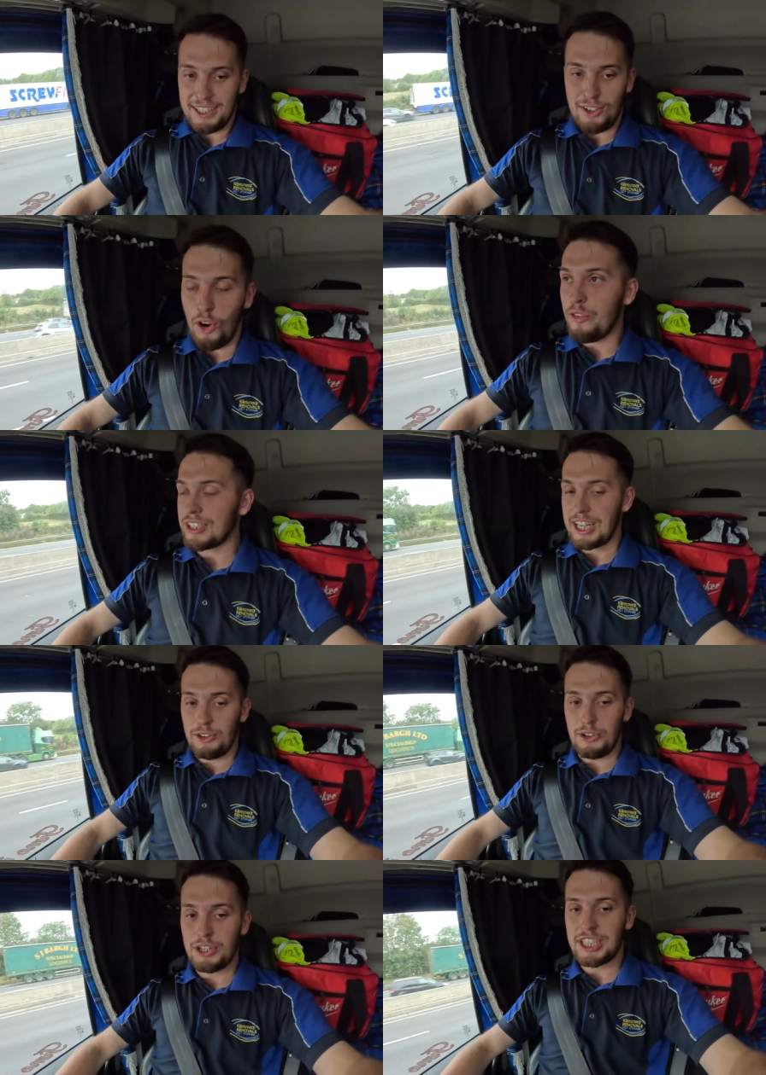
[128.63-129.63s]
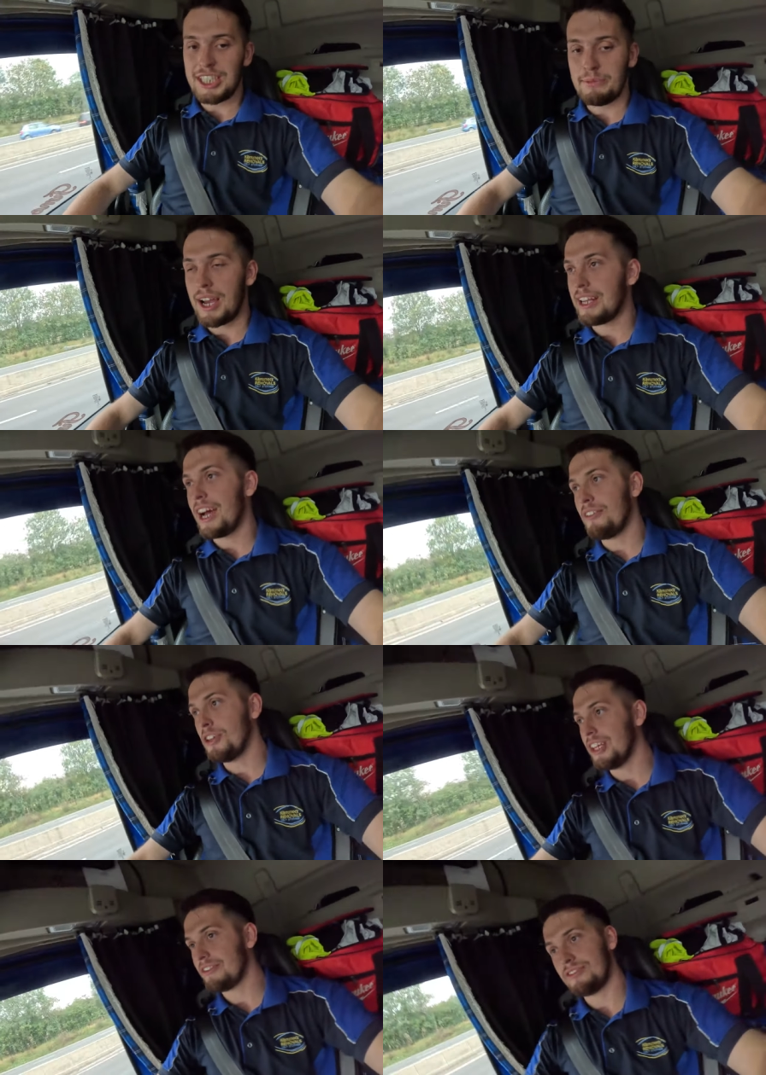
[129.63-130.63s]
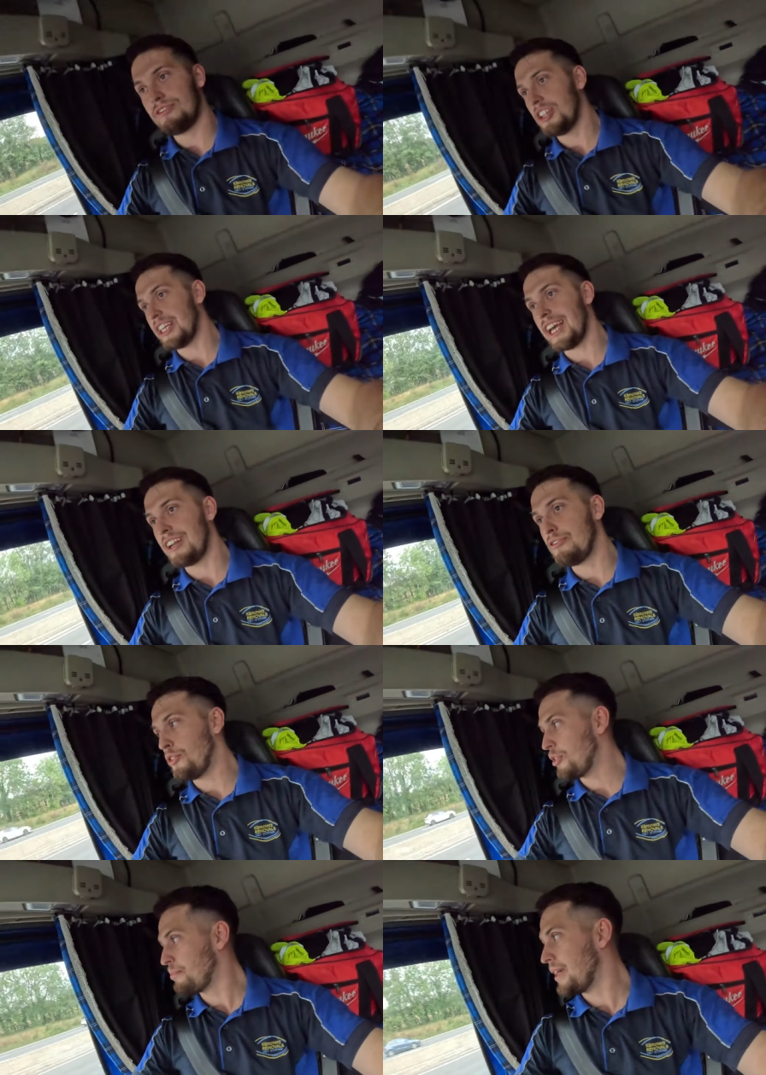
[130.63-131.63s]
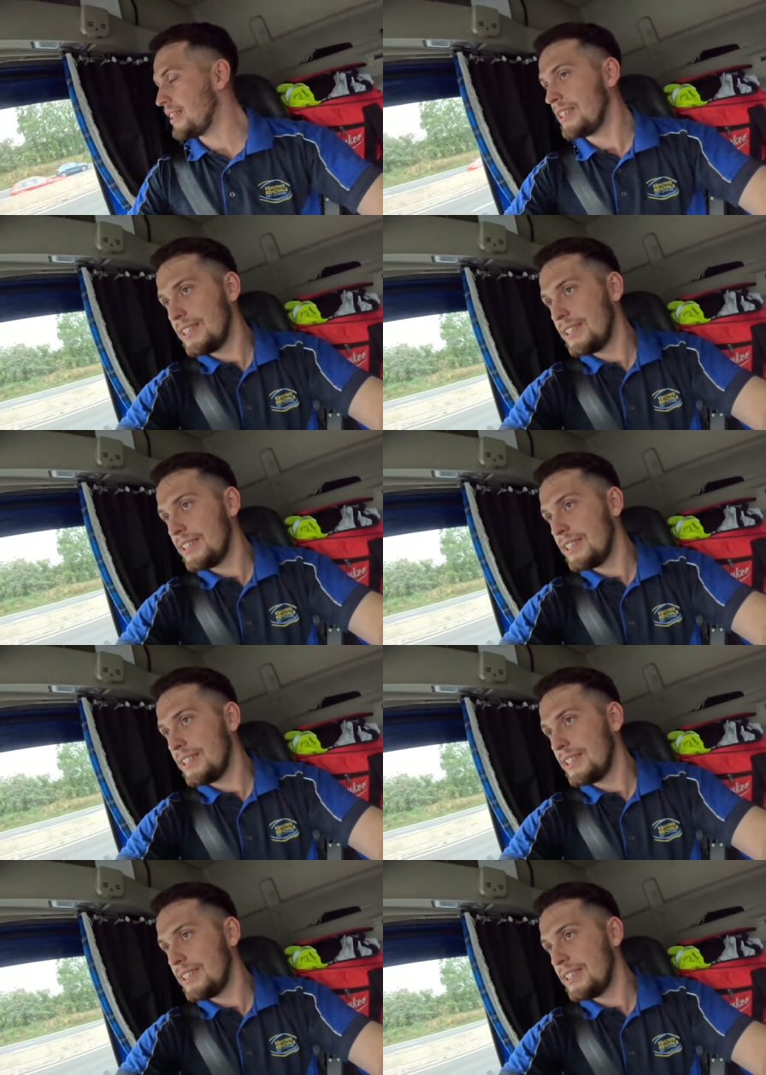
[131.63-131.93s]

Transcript: offers in on hoosies man that I really can't afford, but